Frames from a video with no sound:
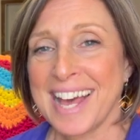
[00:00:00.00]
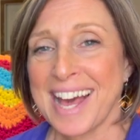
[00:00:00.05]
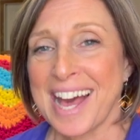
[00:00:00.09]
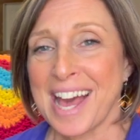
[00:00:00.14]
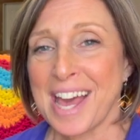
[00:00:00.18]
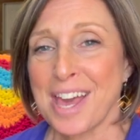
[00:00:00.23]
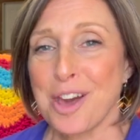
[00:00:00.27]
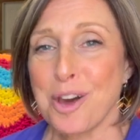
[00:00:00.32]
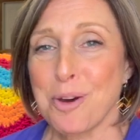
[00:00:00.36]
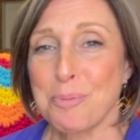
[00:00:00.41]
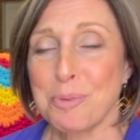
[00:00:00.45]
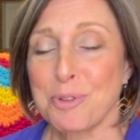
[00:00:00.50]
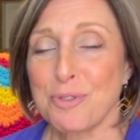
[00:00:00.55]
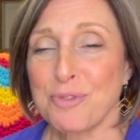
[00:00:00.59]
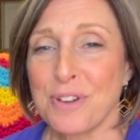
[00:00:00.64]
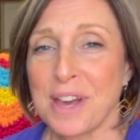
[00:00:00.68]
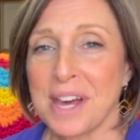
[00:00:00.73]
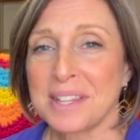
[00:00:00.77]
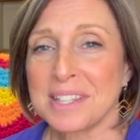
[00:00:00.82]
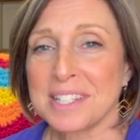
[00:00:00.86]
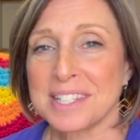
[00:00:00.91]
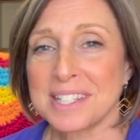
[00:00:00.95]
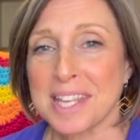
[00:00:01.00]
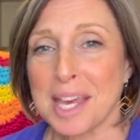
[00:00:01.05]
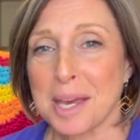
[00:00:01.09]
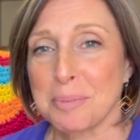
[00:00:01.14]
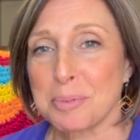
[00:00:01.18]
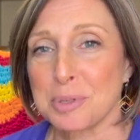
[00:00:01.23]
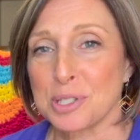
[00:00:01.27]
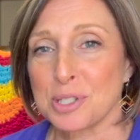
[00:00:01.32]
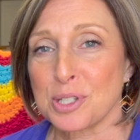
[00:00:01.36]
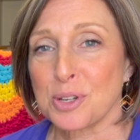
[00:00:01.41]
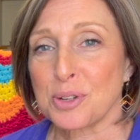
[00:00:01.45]
I hope you found this
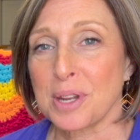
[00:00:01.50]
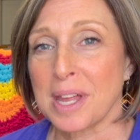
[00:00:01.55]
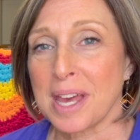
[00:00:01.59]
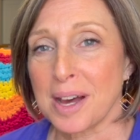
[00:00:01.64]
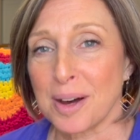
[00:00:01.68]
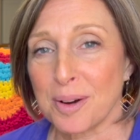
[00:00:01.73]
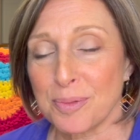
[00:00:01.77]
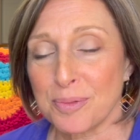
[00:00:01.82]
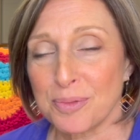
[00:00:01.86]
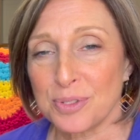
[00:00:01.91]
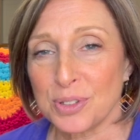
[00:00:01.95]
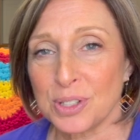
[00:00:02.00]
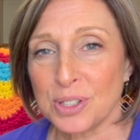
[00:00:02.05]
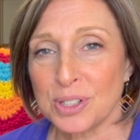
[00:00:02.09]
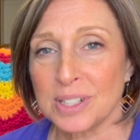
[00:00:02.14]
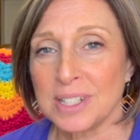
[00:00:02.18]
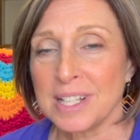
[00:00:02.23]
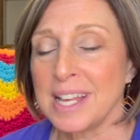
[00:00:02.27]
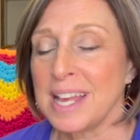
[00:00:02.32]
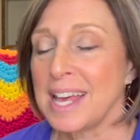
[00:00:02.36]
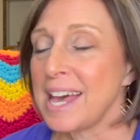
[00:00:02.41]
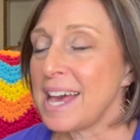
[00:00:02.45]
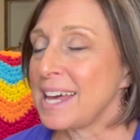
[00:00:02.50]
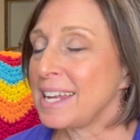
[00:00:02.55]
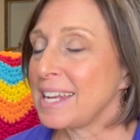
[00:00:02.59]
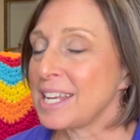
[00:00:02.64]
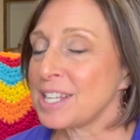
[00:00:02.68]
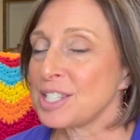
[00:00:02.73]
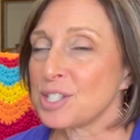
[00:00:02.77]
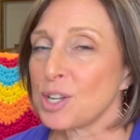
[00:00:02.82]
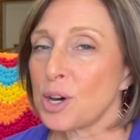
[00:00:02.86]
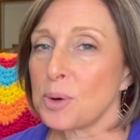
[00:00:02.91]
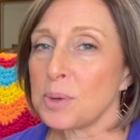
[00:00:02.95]
episode helpful, and
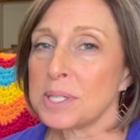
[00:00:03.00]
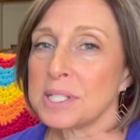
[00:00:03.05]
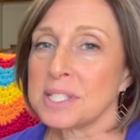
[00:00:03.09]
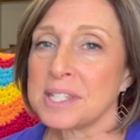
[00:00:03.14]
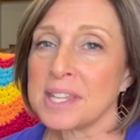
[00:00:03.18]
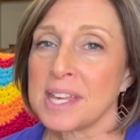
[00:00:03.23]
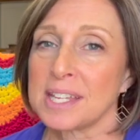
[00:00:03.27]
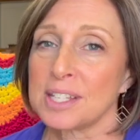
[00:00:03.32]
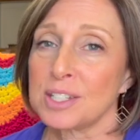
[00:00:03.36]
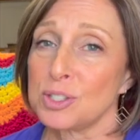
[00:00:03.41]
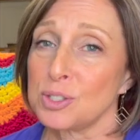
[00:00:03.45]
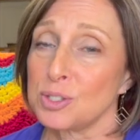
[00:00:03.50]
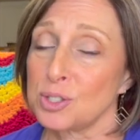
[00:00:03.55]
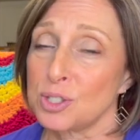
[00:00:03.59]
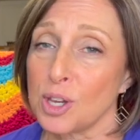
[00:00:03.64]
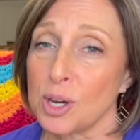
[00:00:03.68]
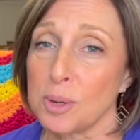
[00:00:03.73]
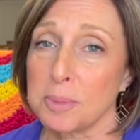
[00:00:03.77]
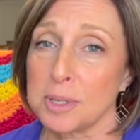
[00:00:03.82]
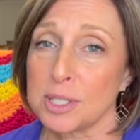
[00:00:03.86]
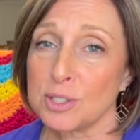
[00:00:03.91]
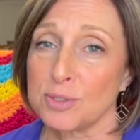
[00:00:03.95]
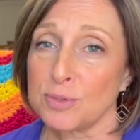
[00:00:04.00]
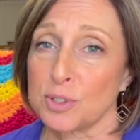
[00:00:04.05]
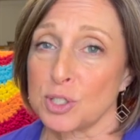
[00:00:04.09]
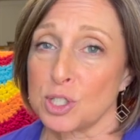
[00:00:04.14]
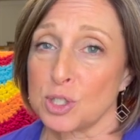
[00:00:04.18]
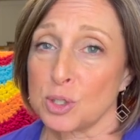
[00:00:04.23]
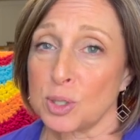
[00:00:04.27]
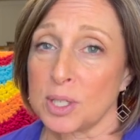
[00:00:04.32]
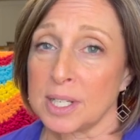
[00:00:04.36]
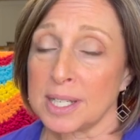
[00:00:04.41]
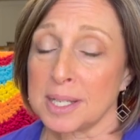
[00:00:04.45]
as always, thank you so much for
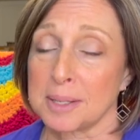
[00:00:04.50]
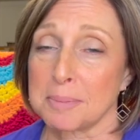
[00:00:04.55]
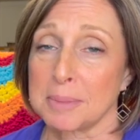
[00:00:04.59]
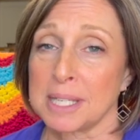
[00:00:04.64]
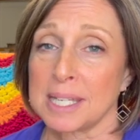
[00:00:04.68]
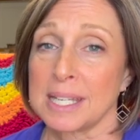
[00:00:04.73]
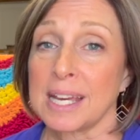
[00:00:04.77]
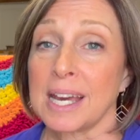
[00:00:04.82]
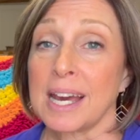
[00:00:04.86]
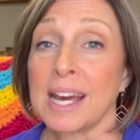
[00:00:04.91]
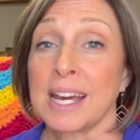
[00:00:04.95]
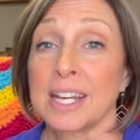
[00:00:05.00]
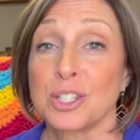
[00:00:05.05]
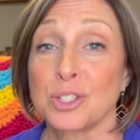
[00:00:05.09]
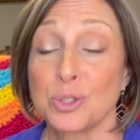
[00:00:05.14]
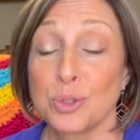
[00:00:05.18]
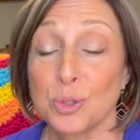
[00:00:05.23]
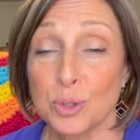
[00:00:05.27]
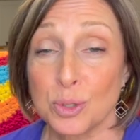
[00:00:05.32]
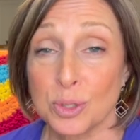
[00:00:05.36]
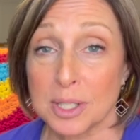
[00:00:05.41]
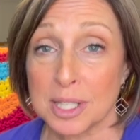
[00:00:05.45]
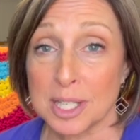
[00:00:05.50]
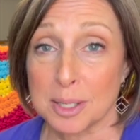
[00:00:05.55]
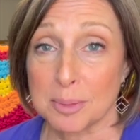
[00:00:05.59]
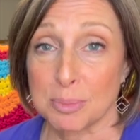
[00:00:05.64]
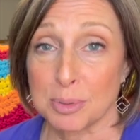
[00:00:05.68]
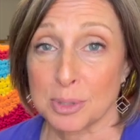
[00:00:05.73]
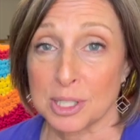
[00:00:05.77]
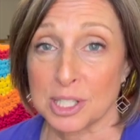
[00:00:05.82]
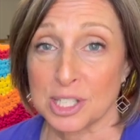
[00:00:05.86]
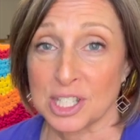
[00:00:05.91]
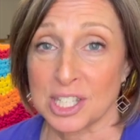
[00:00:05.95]
joining me. I truly
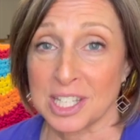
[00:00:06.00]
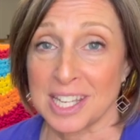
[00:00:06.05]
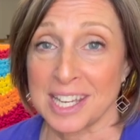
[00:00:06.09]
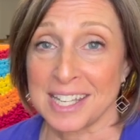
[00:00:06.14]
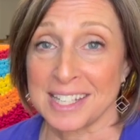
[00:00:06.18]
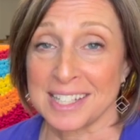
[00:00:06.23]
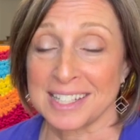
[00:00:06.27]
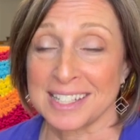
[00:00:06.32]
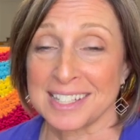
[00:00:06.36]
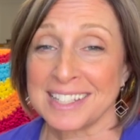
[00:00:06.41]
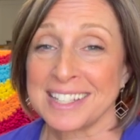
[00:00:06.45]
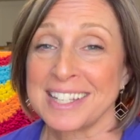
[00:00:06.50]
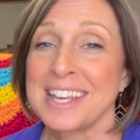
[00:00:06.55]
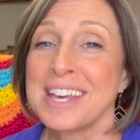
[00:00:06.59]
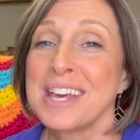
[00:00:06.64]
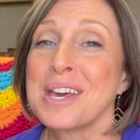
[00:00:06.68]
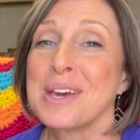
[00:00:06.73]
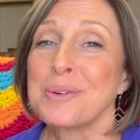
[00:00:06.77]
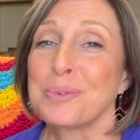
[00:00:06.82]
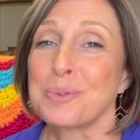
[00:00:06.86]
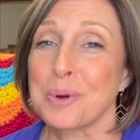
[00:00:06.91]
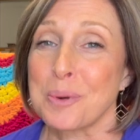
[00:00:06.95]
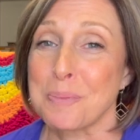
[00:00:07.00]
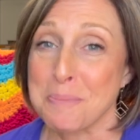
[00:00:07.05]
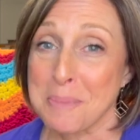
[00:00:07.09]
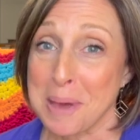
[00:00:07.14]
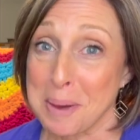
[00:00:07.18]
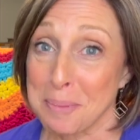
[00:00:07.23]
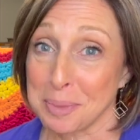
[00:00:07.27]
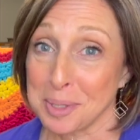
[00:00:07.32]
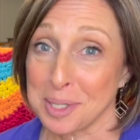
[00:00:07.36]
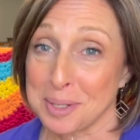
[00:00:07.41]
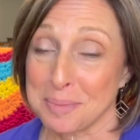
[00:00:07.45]
appreciate it.
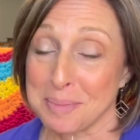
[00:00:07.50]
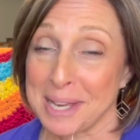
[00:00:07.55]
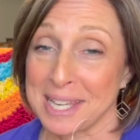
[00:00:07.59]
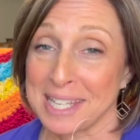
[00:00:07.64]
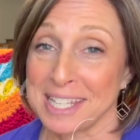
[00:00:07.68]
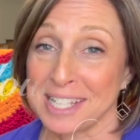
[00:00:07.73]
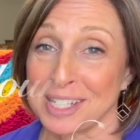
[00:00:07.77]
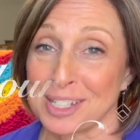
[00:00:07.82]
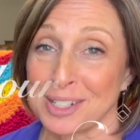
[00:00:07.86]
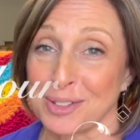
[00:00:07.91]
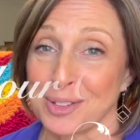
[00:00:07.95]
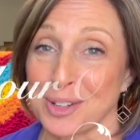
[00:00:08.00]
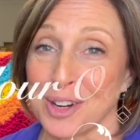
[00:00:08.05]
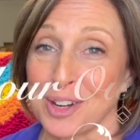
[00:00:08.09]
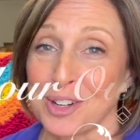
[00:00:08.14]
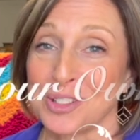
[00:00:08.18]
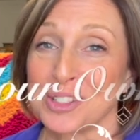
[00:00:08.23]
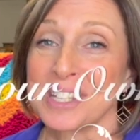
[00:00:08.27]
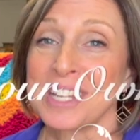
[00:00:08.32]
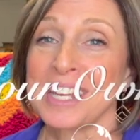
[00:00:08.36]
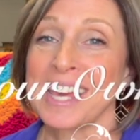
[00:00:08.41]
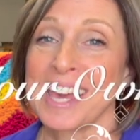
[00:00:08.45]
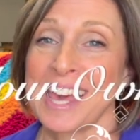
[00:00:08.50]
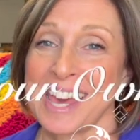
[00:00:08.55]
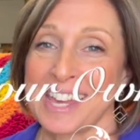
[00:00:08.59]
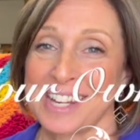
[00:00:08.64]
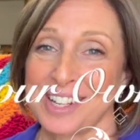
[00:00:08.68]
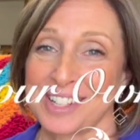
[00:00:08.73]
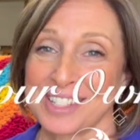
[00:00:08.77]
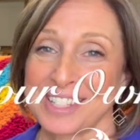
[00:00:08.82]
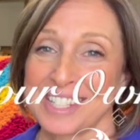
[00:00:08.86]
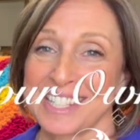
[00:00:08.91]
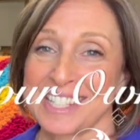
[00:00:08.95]
Remember to make it your own, and
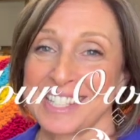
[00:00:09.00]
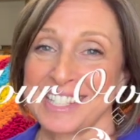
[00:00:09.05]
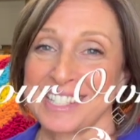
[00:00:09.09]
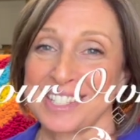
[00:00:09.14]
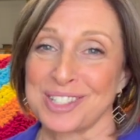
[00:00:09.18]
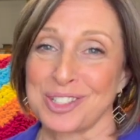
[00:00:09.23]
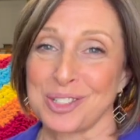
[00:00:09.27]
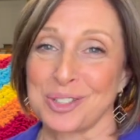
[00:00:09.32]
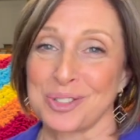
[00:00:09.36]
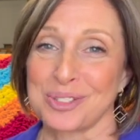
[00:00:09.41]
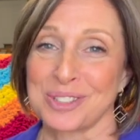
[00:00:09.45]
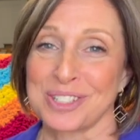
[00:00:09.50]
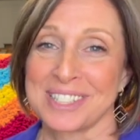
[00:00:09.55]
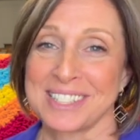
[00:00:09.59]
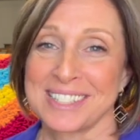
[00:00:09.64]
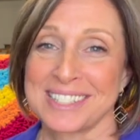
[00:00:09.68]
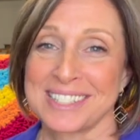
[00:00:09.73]
I'll see you soon.